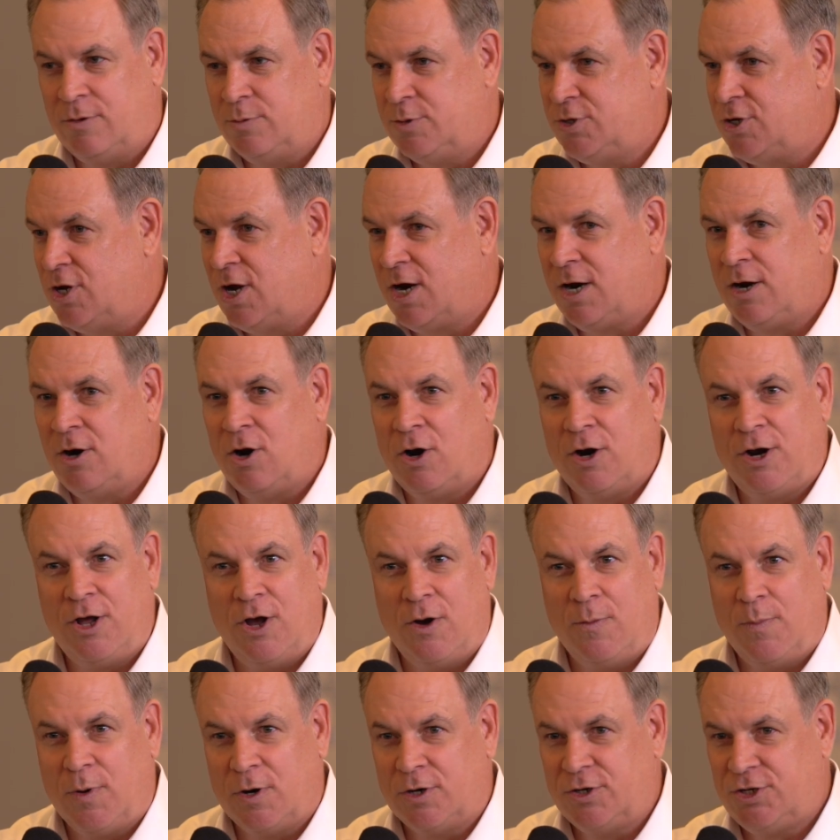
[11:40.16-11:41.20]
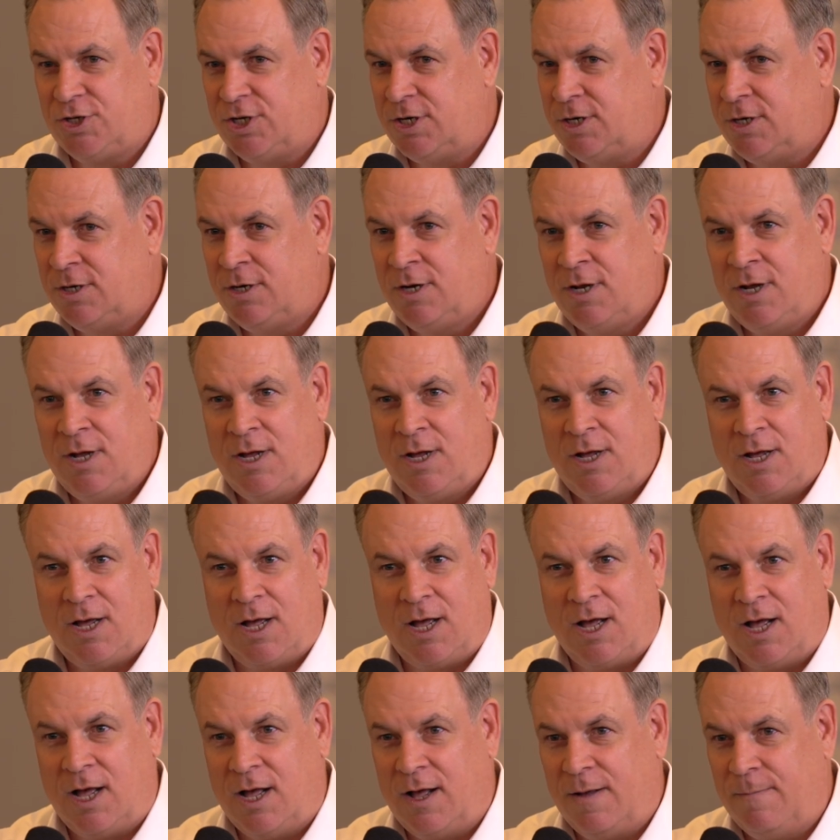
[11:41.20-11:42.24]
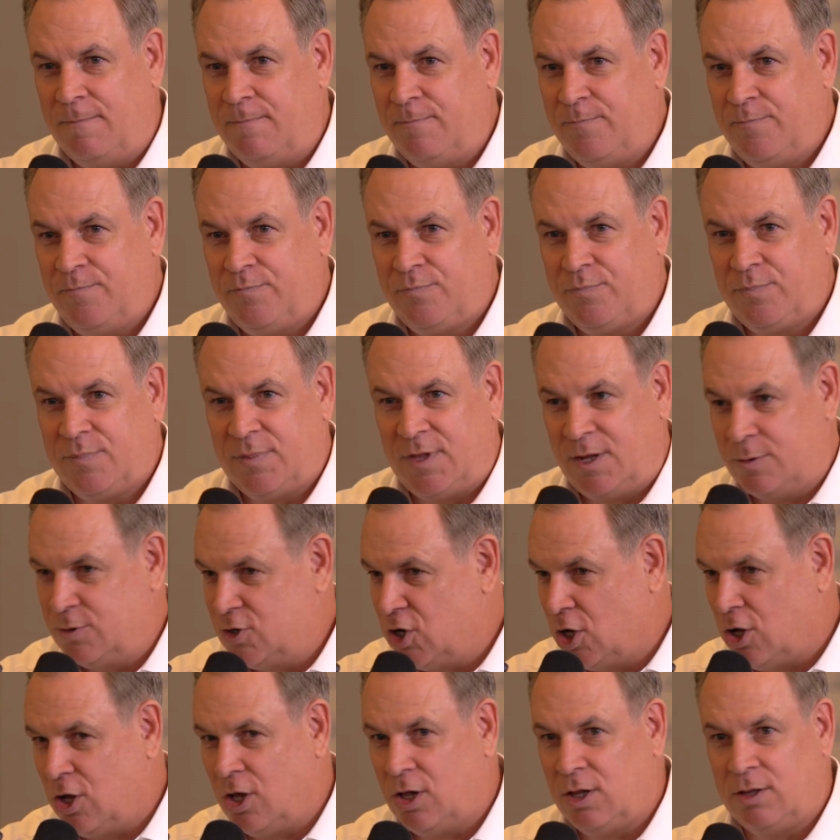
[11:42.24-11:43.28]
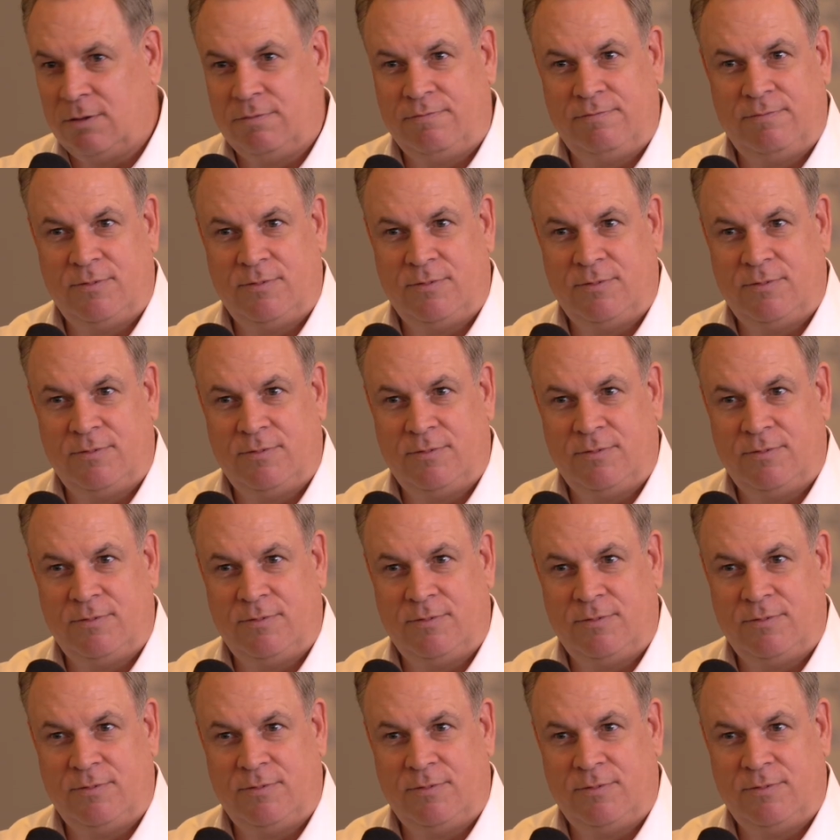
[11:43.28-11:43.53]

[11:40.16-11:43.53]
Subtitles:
was not an audio person. There was all